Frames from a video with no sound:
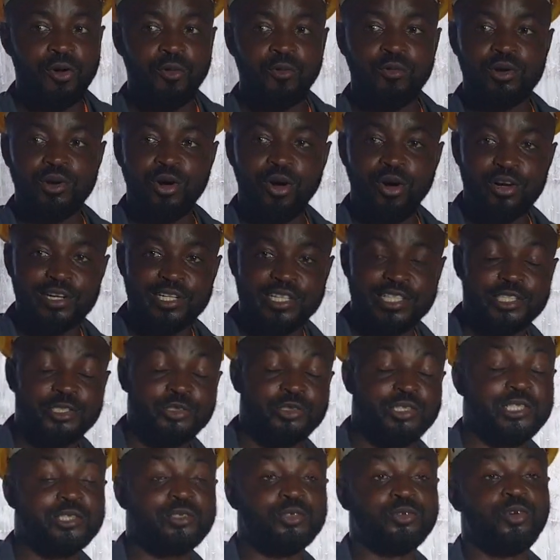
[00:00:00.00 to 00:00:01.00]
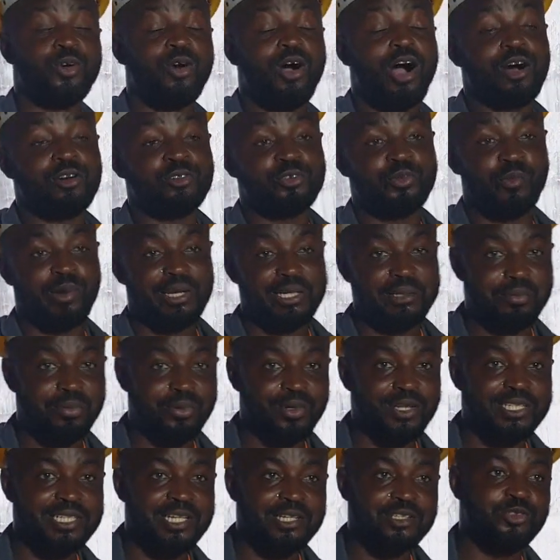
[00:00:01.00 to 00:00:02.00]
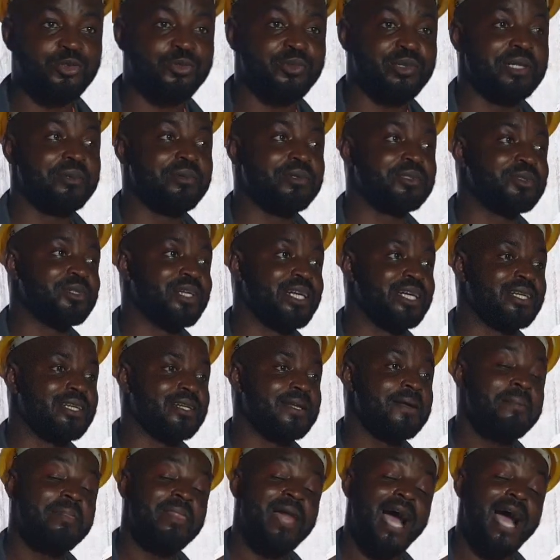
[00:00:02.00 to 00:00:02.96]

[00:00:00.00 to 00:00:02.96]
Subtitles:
With all this, you need to know how to manipulate them to be able to get it.